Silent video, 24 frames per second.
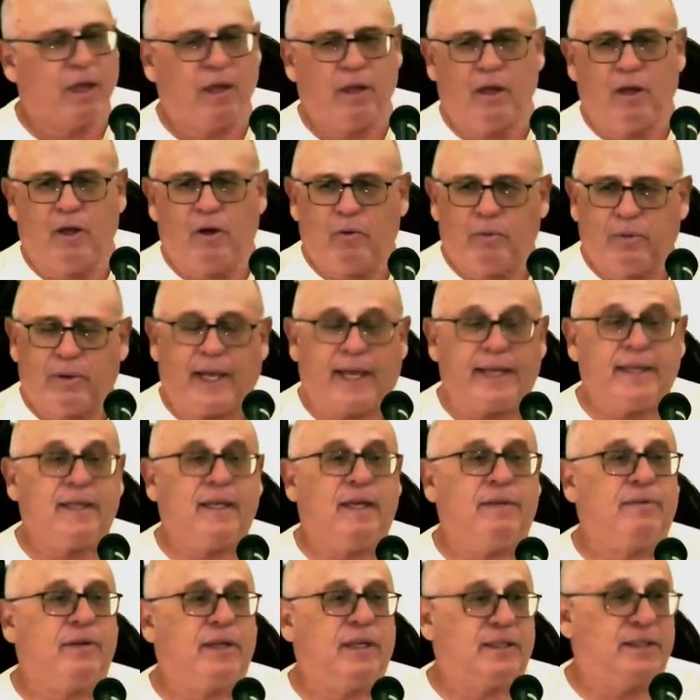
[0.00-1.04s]
Well, I can
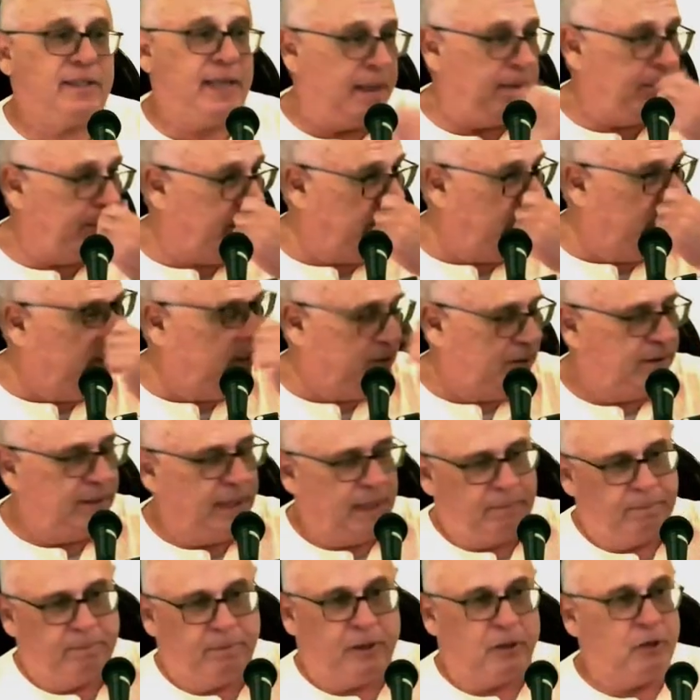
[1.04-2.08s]
give examples
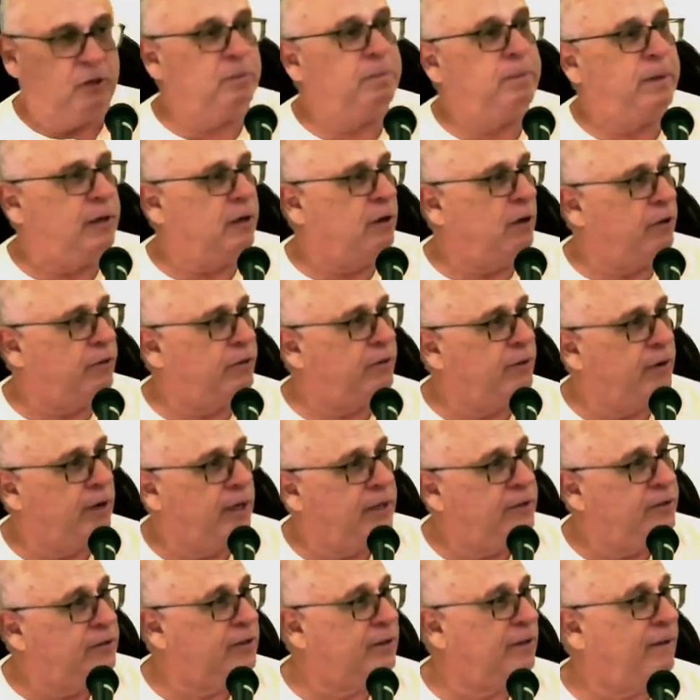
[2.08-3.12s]
that Prabhupada
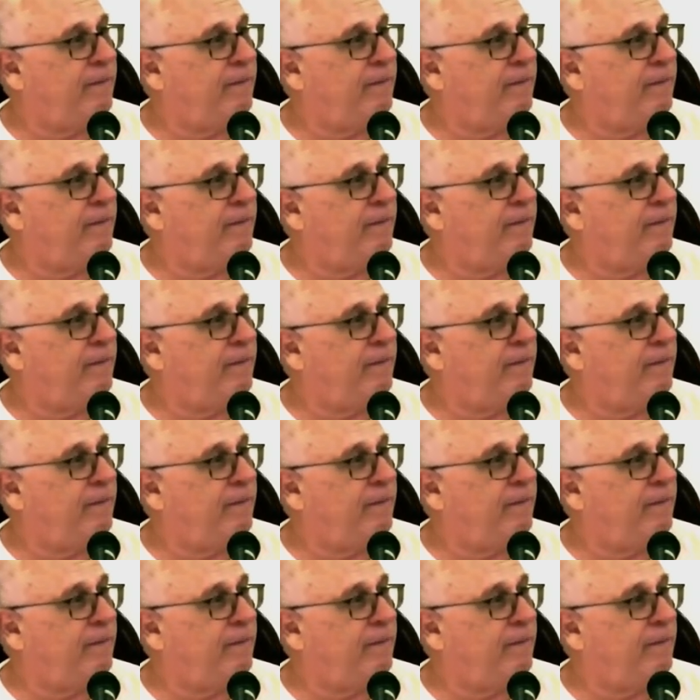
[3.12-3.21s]
authorized